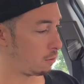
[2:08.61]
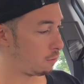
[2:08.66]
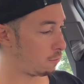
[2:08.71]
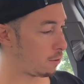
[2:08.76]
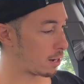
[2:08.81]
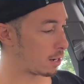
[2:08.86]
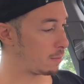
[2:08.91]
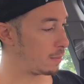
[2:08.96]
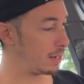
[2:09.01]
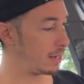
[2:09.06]

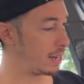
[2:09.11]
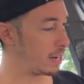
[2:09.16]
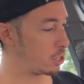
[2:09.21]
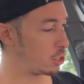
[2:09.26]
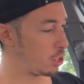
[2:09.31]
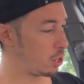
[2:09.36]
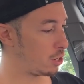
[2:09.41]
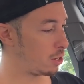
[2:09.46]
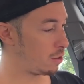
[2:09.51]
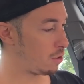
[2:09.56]

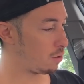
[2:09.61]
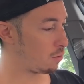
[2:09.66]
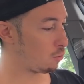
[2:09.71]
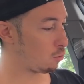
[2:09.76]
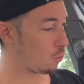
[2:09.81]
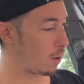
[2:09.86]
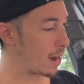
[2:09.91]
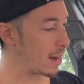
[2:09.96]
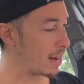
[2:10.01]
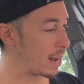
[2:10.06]
Recommendation
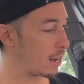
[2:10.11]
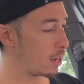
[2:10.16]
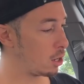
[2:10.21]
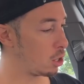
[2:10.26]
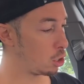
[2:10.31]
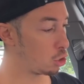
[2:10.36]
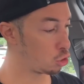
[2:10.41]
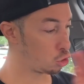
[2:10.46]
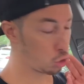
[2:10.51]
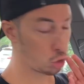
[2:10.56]
rating,
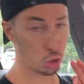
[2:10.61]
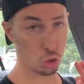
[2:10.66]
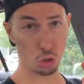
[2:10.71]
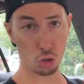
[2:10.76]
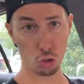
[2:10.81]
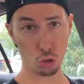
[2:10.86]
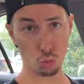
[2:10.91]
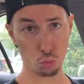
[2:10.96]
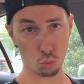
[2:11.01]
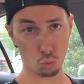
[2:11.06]

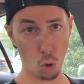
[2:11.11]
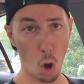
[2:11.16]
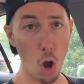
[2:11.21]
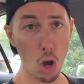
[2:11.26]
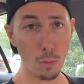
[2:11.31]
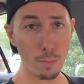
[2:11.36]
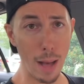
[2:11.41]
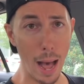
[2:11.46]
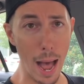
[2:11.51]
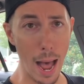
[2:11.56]

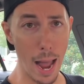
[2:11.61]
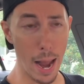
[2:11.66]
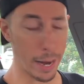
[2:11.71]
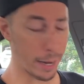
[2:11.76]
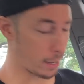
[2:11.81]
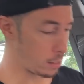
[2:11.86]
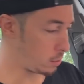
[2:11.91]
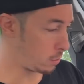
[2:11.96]
strong buy.